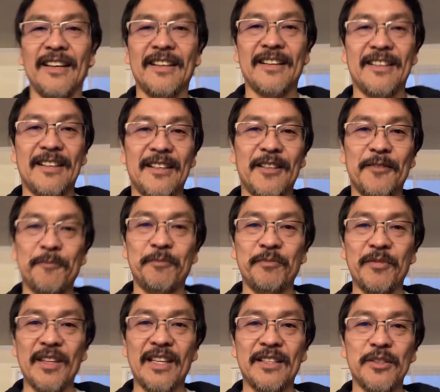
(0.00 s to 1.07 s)

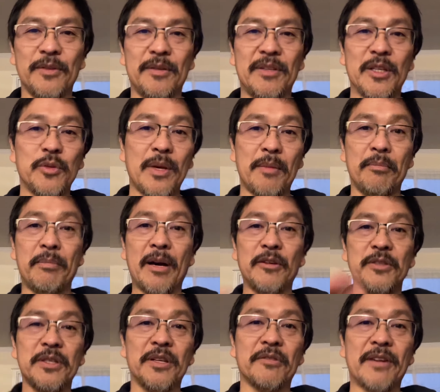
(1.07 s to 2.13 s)
And so that's why I'm
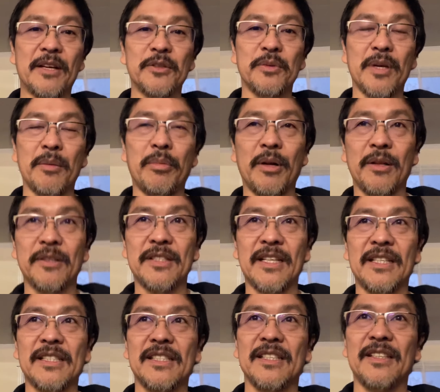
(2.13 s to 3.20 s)
bouncing around. So I
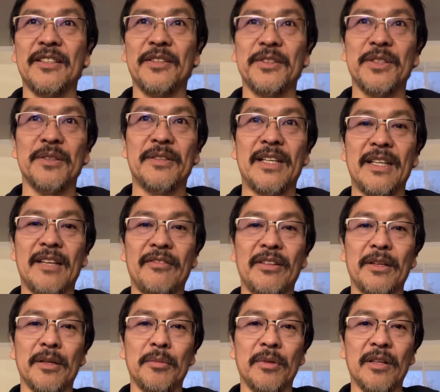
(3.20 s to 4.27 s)
apologize. Also, I have a
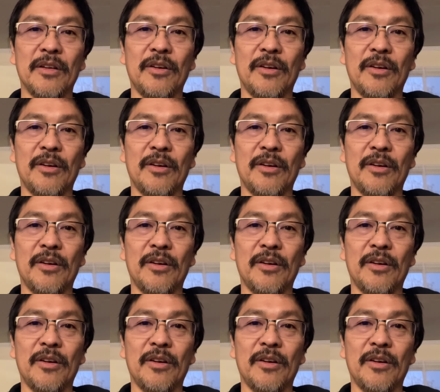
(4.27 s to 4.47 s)
little